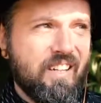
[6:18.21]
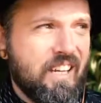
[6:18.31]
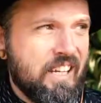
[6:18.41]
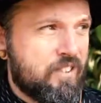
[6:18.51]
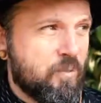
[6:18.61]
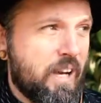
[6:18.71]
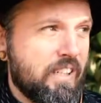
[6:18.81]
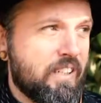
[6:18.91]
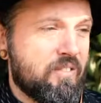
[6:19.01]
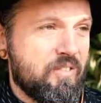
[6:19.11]
It's
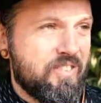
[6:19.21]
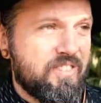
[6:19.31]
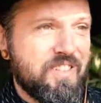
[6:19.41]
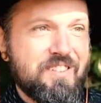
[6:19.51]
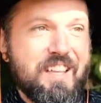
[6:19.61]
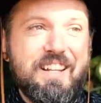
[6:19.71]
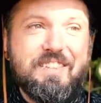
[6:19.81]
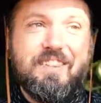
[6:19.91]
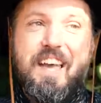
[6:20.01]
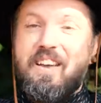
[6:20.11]
what
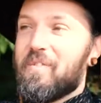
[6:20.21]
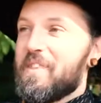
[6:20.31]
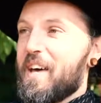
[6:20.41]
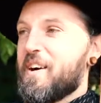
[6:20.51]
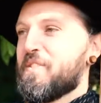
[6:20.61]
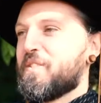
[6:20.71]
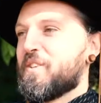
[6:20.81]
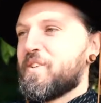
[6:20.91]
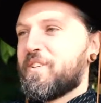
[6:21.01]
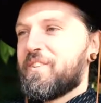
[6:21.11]
sustains life. Without
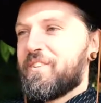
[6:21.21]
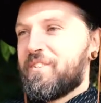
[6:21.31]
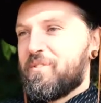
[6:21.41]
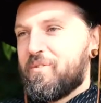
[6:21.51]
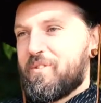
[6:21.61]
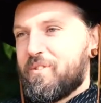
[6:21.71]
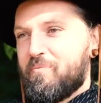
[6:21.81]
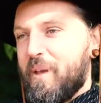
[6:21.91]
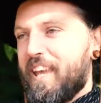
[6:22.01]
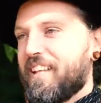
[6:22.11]
the
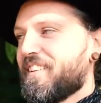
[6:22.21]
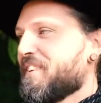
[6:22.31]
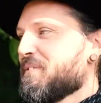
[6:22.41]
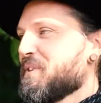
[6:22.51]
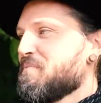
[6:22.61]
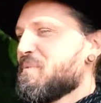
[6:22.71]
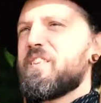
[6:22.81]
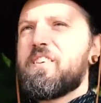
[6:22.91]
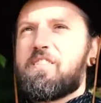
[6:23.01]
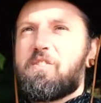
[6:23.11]
pain, there wouldn't be
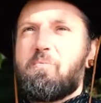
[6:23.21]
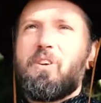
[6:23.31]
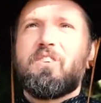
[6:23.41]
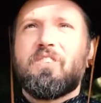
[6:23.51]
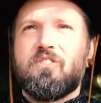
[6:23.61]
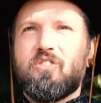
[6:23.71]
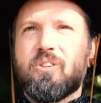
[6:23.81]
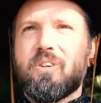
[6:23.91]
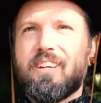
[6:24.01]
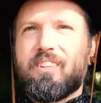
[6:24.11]
the experience of
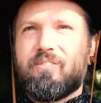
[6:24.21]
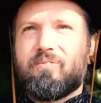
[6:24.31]
joy.